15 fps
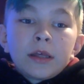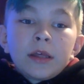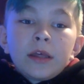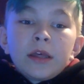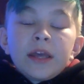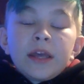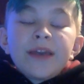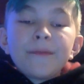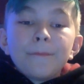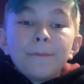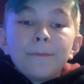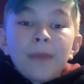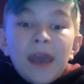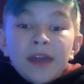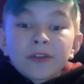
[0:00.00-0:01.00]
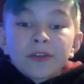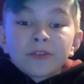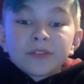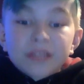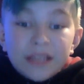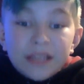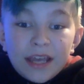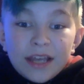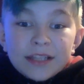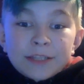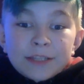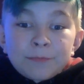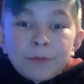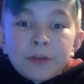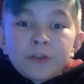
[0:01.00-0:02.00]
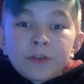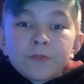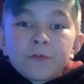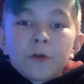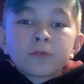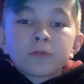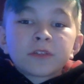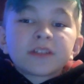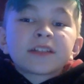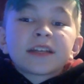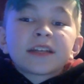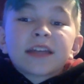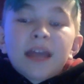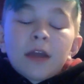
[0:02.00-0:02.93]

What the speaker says: It matters, yes, but your vote doesn't count